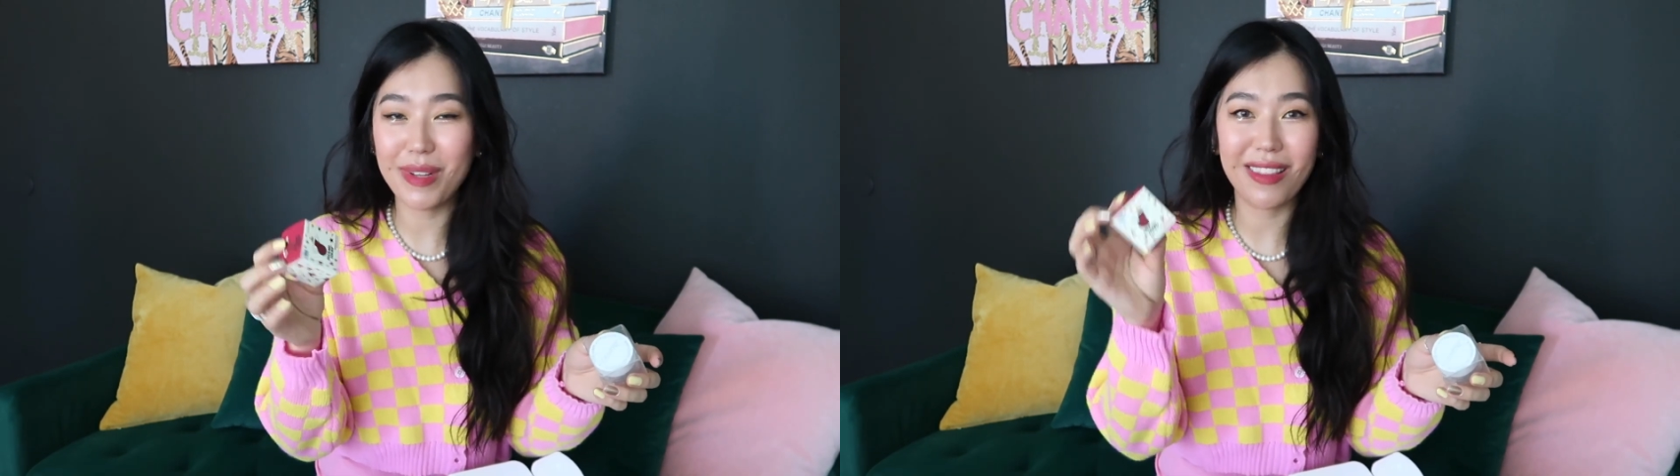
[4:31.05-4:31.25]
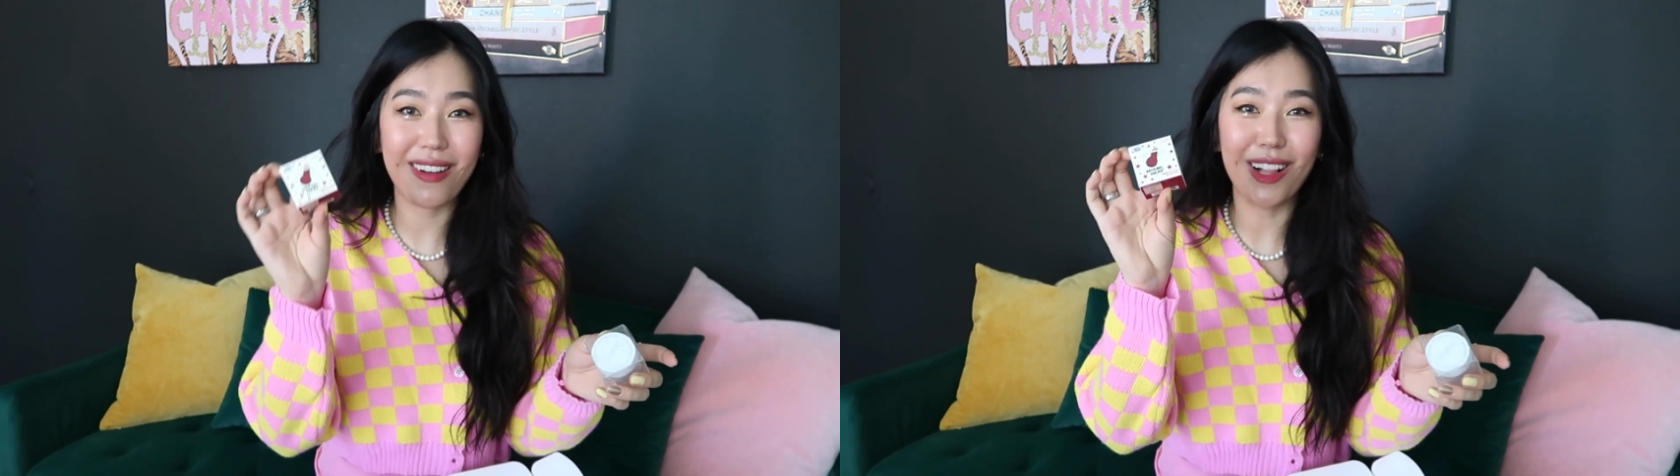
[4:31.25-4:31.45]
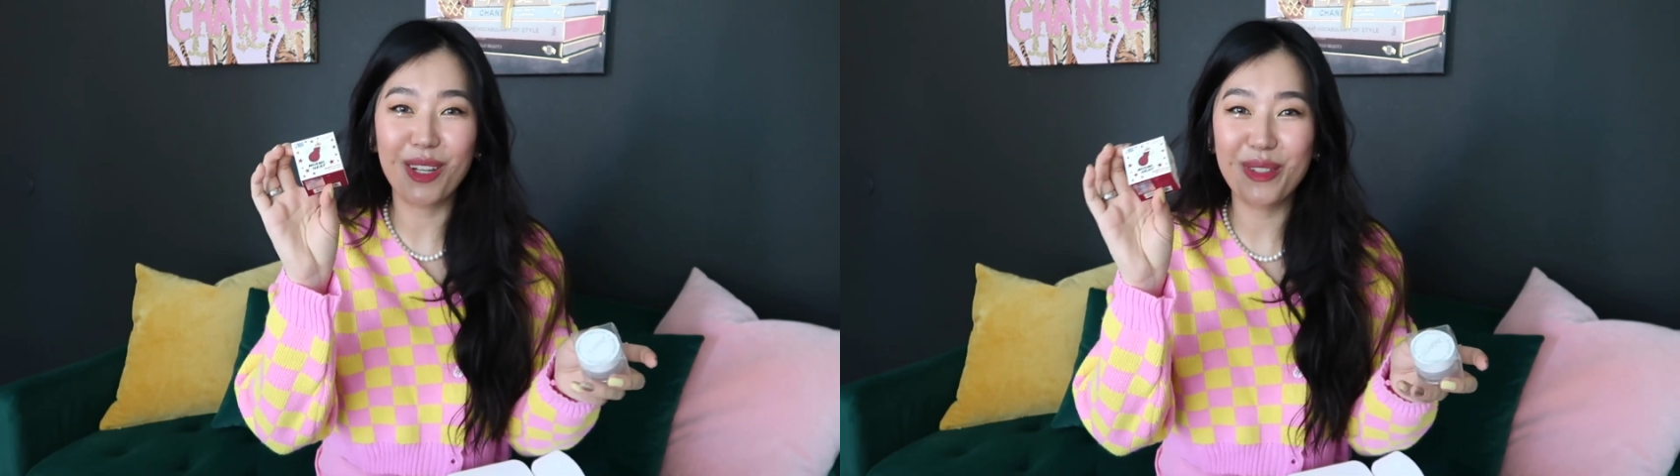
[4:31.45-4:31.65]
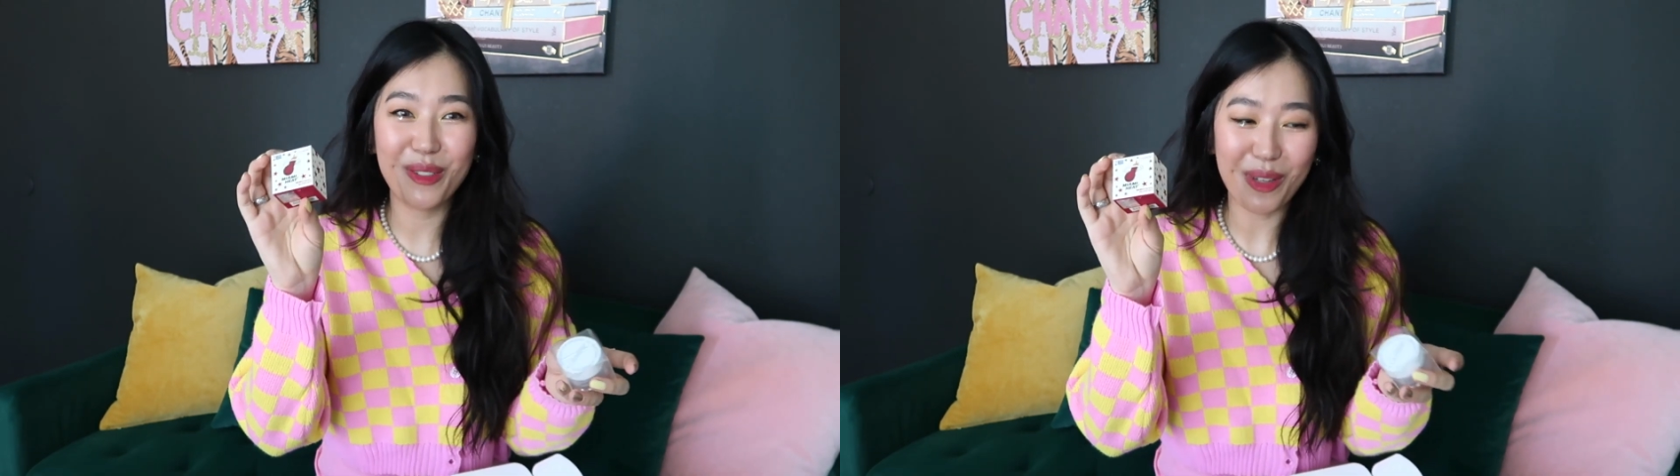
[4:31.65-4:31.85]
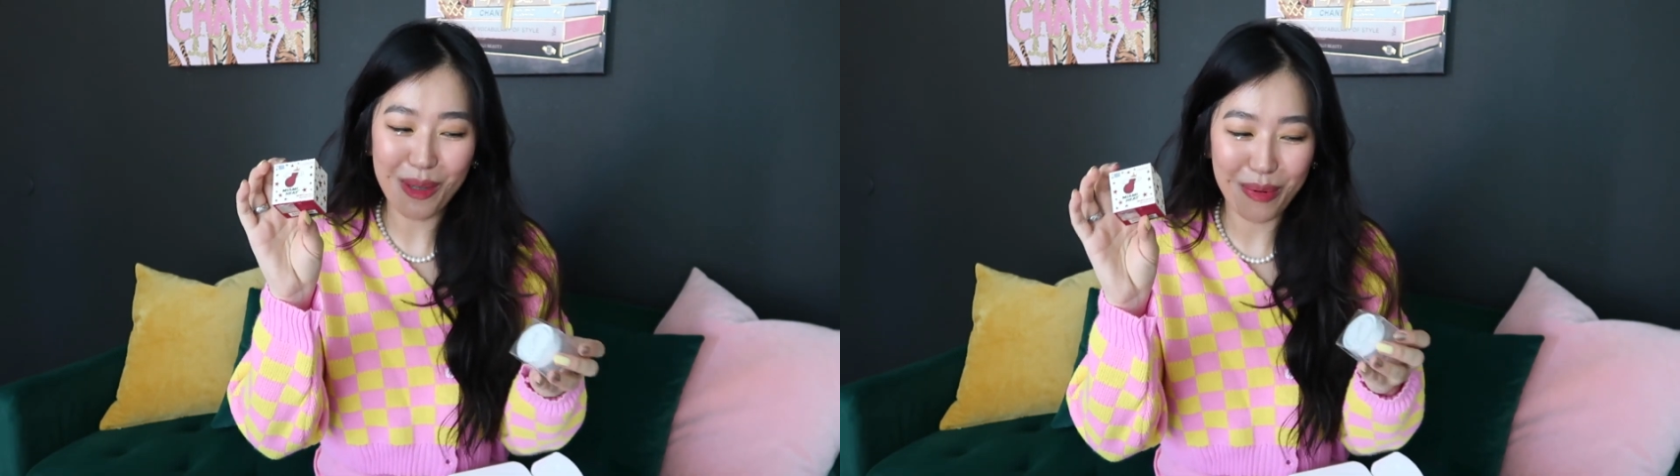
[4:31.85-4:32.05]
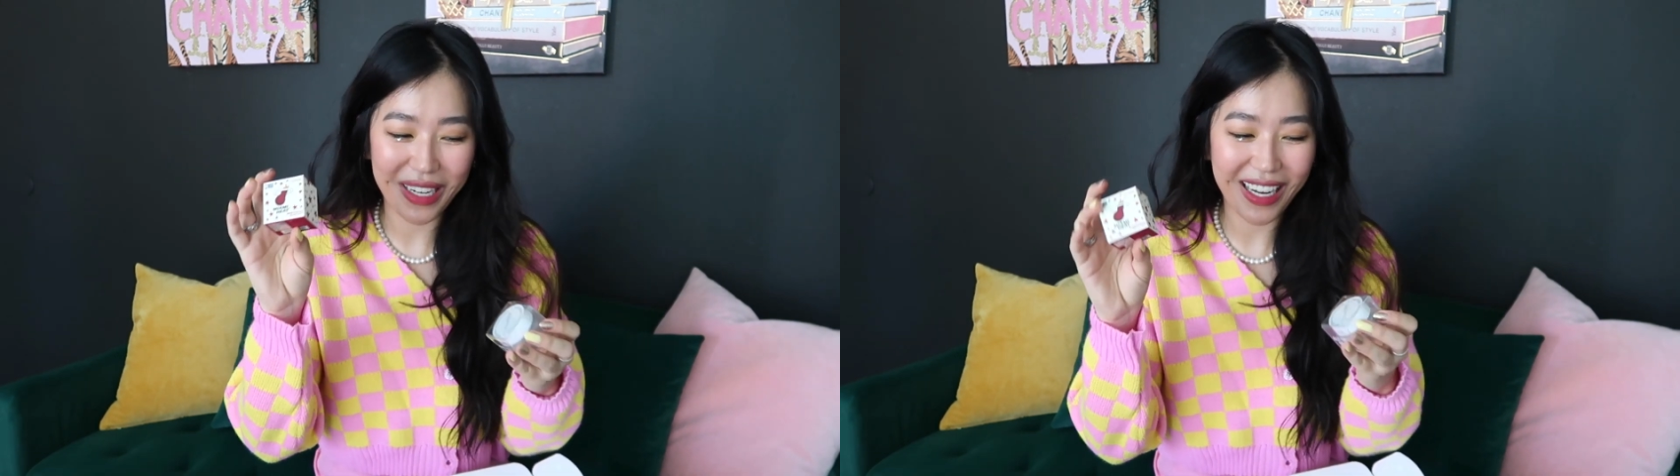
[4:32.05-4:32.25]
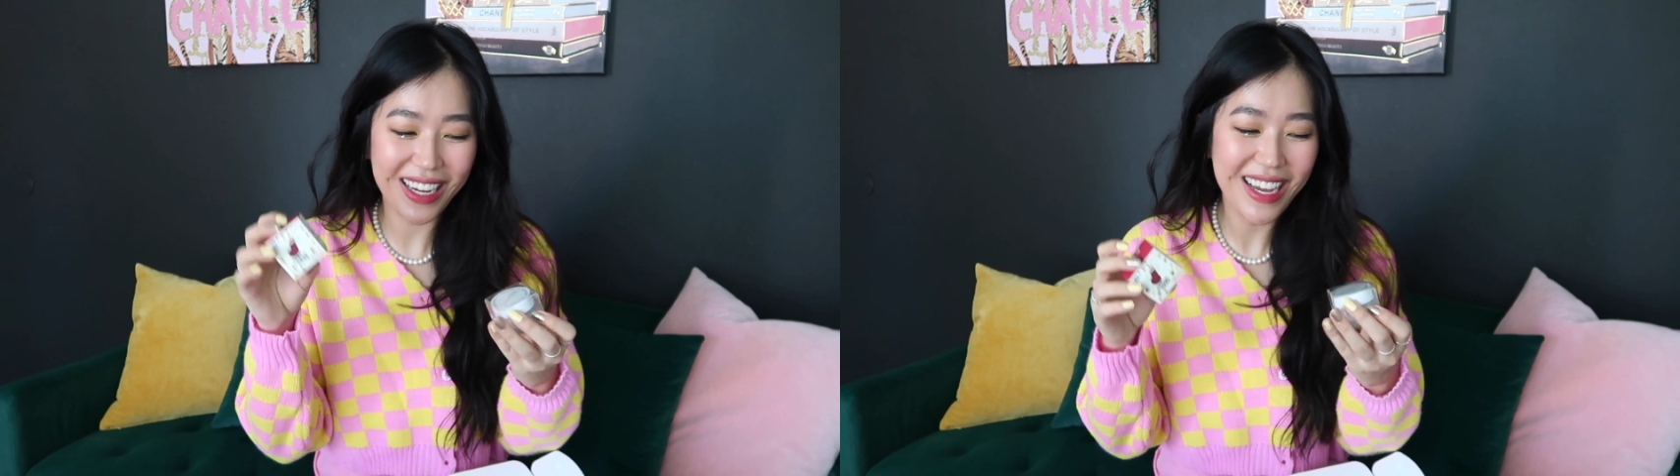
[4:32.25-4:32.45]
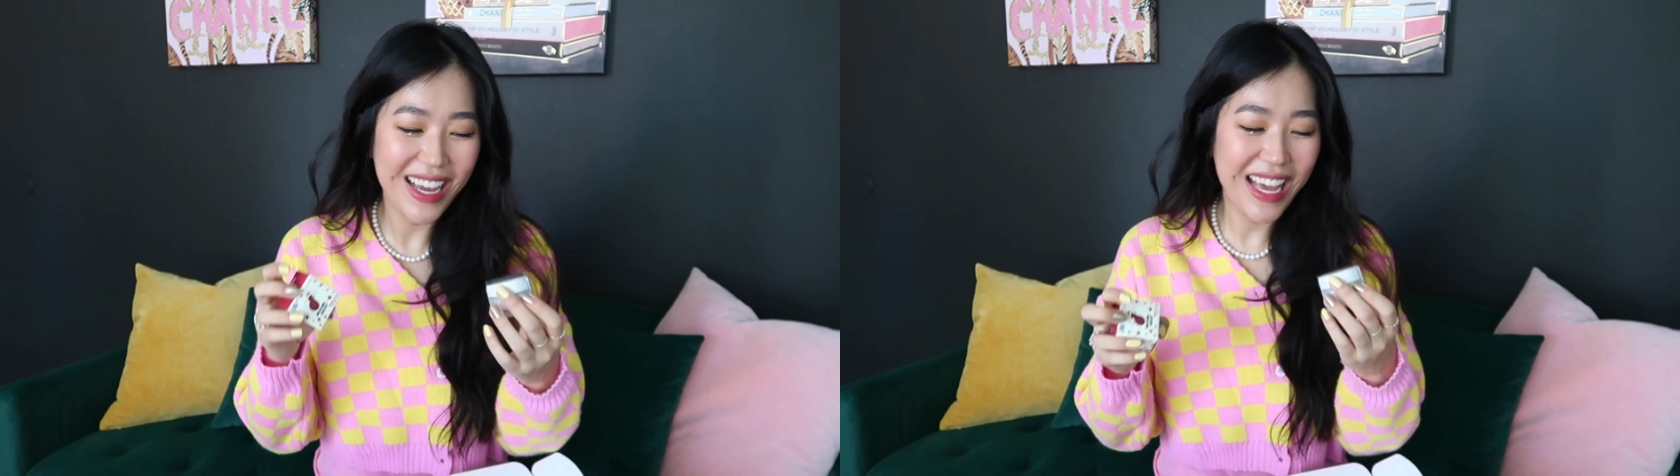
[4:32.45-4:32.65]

but the color was really pretty.